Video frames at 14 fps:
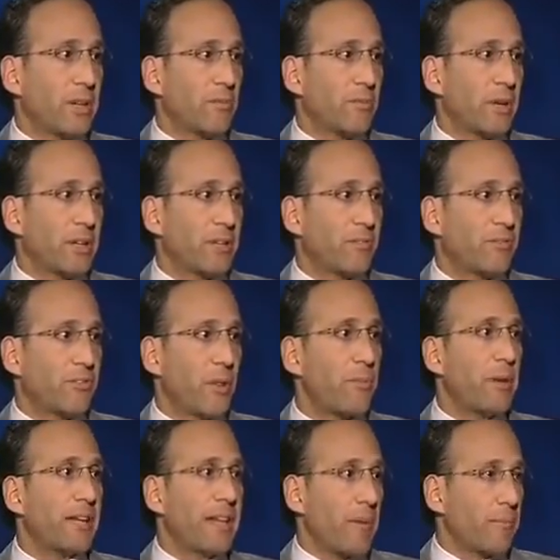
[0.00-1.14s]
But
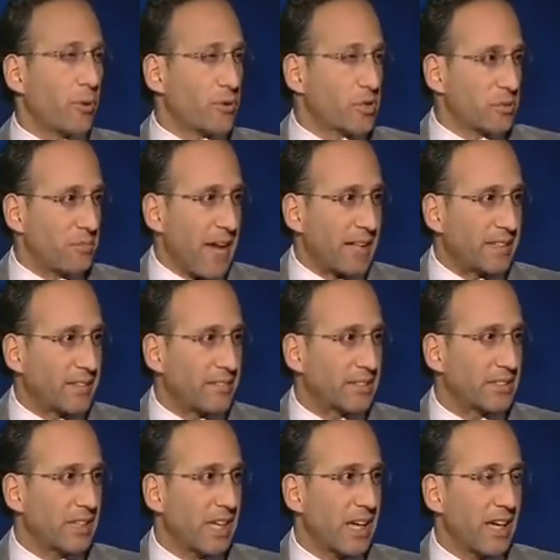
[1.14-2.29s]
flipping that perspective and
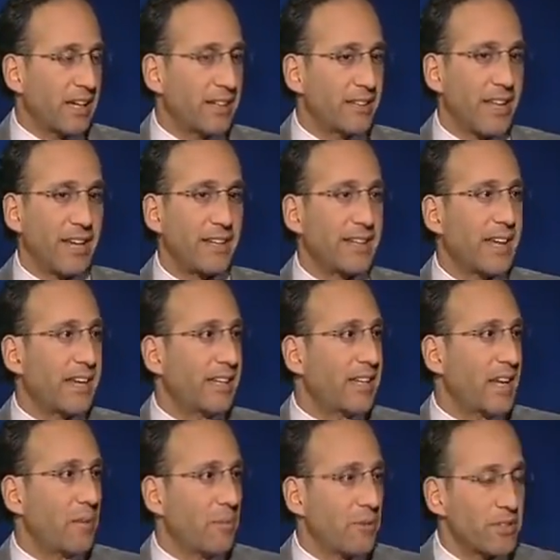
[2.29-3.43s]
saying, not a
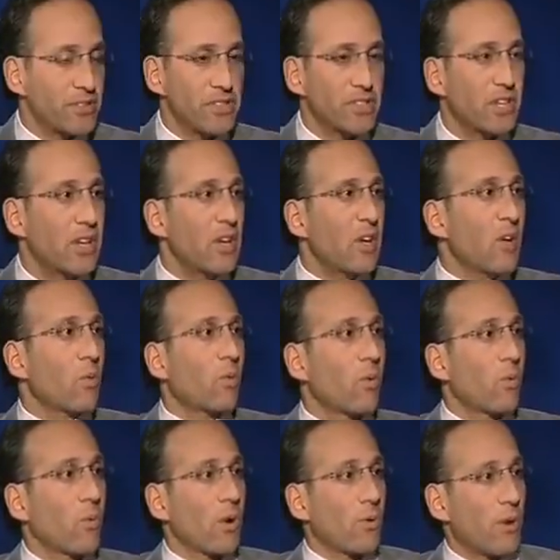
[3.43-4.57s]
gatekeeper, this is,
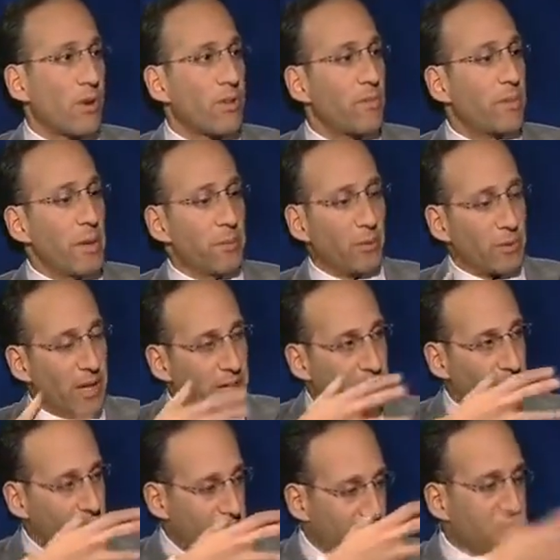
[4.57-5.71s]
we're the people
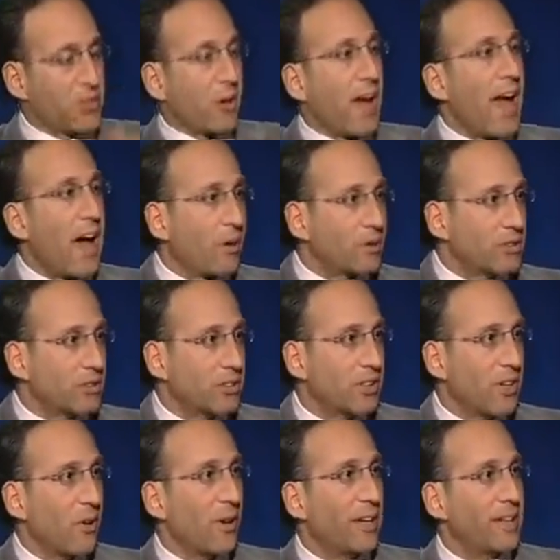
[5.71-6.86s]
that this is your house, you
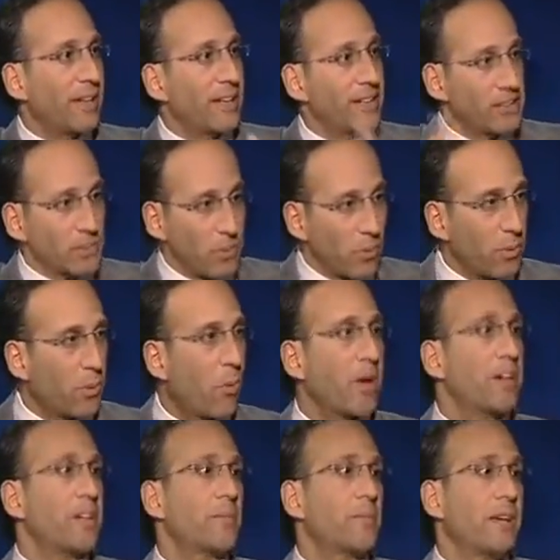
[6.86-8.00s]
know, and this is where we want you
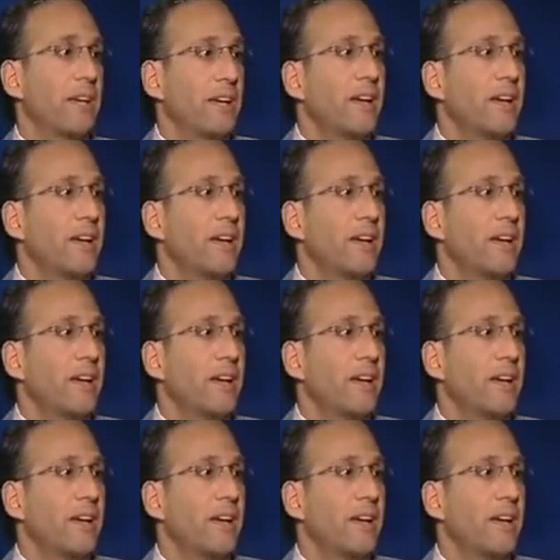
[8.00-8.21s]
to be.